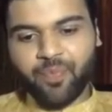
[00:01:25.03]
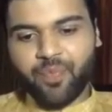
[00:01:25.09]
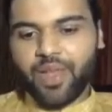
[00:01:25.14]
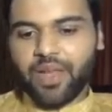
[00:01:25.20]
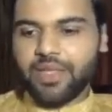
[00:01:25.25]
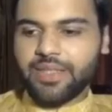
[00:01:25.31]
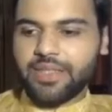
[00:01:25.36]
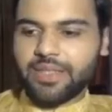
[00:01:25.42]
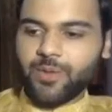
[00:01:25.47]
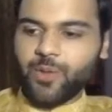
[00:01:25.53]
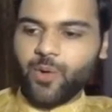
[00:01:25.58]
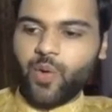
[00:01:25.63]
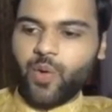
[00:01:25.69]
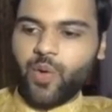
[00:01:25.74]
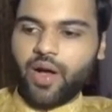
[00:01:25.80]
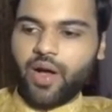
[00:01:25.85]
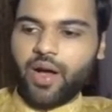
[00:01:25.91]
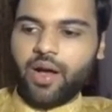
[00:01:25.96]

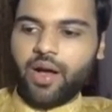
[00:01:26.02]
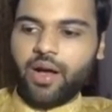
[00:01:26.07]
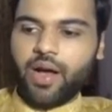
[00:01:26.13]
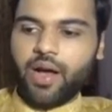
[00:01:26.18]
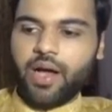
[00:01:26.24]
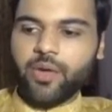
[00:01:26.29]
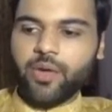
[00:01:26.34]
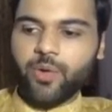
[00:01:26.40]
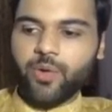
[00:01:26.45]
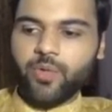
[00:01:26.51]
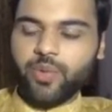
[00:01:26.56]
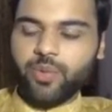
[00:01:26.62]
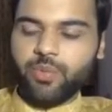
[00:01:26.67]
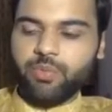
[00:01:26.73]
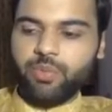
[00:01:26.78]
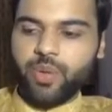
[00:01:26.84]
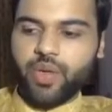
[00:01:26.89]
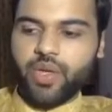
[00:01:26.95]
So I wrote the
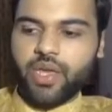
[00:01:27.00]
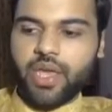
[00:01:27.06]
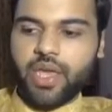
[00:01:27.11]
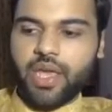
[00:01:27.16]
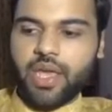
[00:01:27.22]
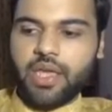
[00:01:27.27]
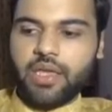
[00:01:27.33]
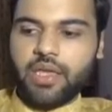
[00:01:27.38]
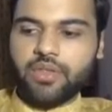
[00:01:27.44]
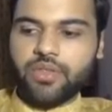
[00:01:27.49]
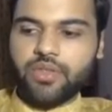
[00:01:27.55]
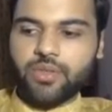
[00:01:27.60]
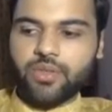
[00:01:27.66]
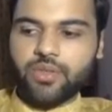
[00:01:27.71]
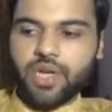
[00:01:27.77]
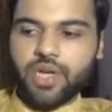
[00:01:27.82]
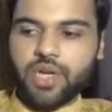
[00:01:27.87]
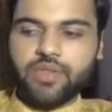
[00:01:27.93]
book in
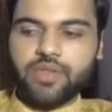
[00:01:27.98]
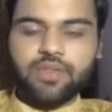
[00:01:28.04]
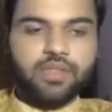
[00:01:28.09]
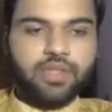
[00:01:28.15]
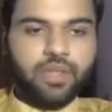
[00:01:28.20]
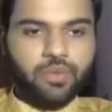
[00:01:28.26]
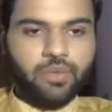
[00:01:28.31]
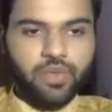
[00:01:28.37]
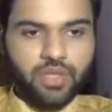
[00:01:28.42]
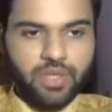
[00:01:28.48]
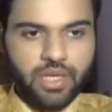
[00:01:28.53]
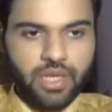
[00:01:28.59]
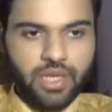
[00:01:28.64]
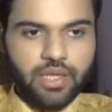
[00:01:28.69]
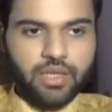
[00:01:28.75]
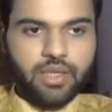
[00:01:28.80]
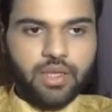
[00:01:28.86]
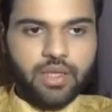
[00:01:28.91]

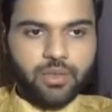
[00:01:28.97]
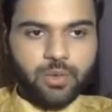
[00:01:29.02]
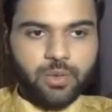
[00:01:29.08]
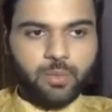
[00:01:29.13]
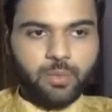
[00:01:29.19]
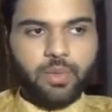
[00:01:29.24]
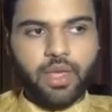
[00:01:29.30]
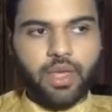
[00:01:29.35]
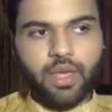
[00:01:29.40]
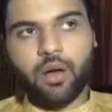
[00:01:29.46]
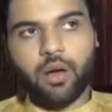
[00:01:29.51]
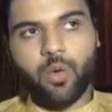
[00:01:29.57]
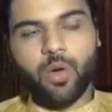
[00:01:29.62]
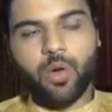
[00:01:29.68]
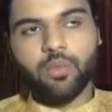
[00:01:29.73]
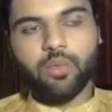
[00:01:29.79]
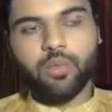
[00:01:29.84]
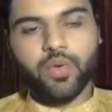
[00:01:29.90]
2017. It took me
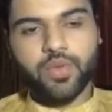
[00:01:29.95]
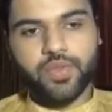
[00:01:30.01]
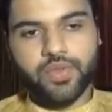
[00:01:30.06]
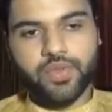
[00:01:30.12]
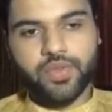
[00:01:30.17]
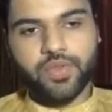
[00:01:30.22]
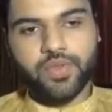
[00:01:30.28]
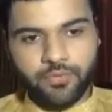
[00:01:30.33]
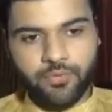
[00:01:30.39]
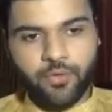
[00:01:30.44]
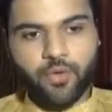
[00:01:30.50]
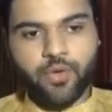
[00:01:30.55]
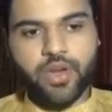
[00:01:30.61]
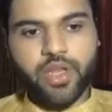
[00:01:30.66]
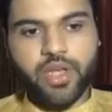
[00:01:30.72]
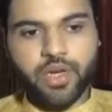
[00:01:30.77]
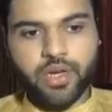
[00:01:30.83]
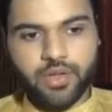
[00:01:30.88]
almost
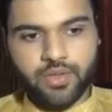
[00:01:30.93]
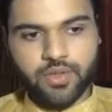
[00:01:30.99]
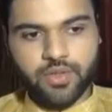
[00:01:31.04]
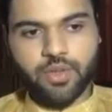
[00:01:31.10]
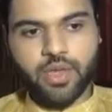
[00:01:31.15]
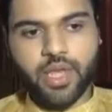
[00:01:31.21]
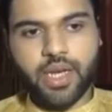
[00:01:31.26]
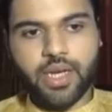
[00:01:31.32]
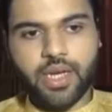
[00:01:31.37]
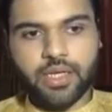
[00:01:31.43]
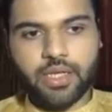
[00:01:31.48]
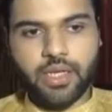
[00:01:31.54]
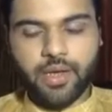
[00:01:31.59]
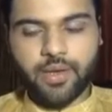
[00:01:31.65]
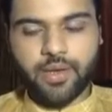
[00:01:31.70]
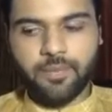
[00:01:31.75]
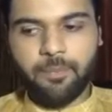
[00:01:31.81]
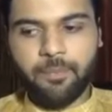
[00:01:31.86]
4 years to get it
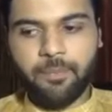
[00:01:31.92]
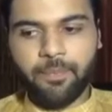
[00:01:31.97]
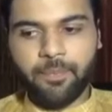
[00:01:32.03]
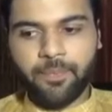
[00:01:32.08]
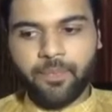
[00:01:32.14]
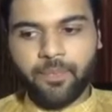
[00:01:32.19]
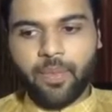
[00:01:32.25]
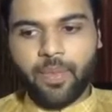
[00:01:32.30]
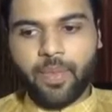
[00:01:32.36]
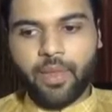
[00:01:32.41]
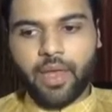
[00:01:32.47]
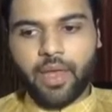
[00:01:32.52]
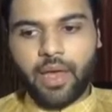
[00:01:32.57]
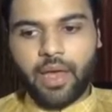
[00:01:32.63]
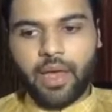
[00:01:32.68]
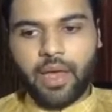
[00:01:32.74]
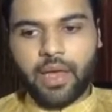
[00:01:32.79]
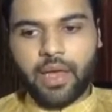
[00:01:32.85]
done.
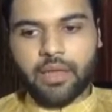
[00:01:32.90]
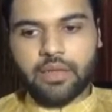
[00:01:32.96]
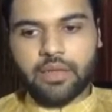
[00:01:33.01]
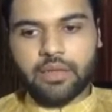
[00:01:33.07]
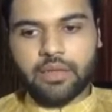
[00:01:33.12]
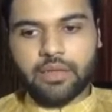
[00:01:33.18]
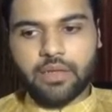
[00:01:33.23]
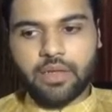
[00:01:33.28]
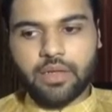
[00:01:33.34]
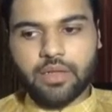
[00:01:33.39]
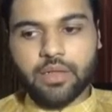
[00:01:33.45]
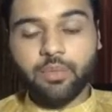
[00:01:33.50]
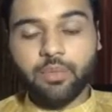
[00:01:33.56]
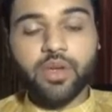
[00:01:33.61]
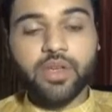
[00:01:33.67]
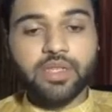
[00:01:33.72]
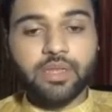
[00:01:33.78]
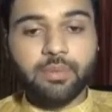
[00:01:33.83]
And the
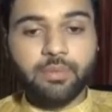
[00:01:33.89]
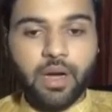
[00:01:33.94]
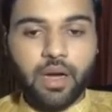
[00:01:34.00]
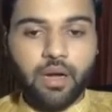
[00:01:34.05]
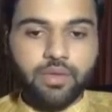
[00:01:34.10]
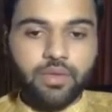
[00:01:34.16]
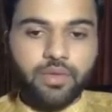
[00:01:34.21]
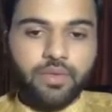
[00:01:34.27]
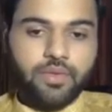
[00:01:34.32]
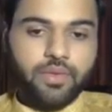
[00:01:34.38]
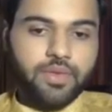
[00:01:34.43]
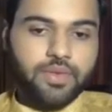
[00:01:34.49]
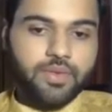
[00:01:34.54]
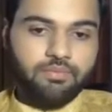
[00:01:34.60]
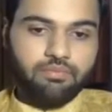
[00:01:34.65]
book is about this